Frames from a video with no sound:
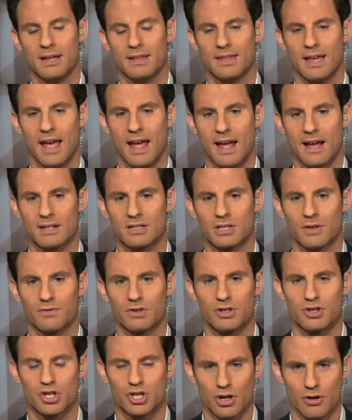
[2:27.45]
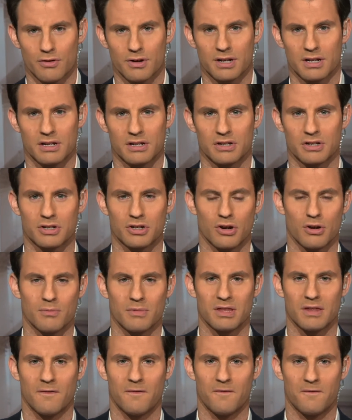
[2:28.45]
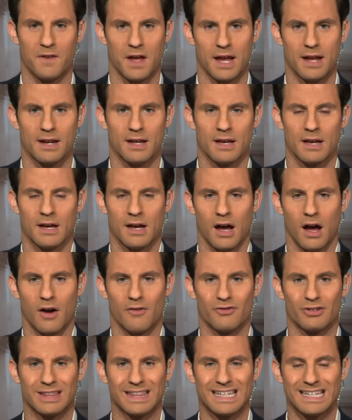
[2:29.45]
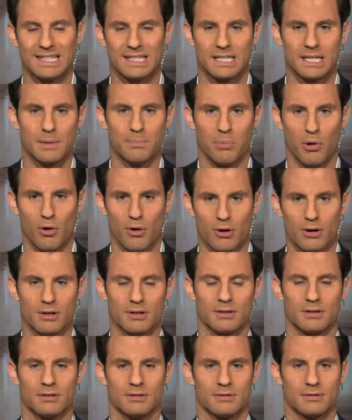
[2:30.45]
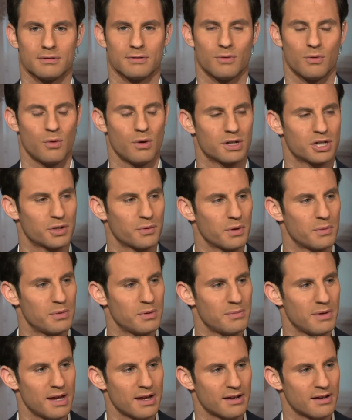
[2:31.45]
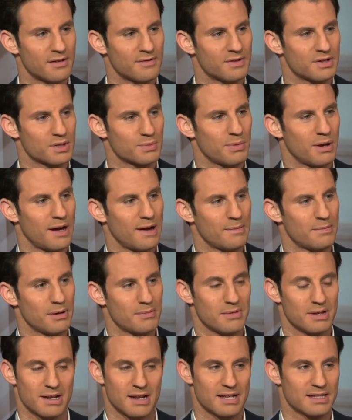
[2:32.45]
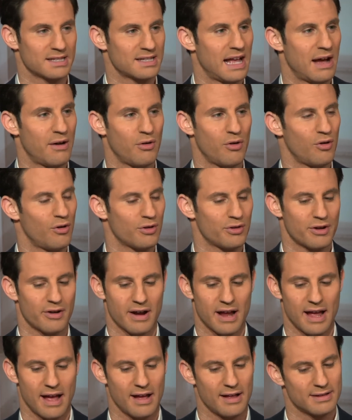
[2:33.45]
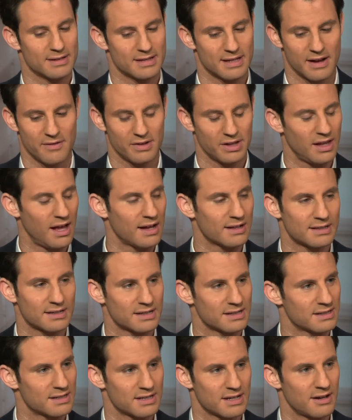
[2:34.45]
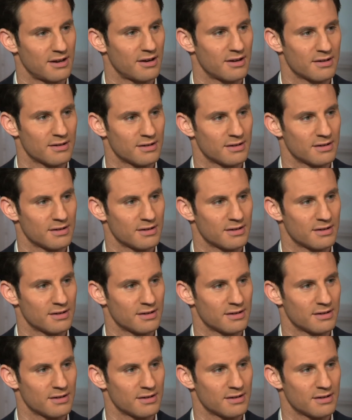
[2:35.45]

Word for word: in the hands of the jury to determine the fate of Lindsay Partin. What should we be making of this, Bob? I mean, it's now all in their hands. They have a lot to consider.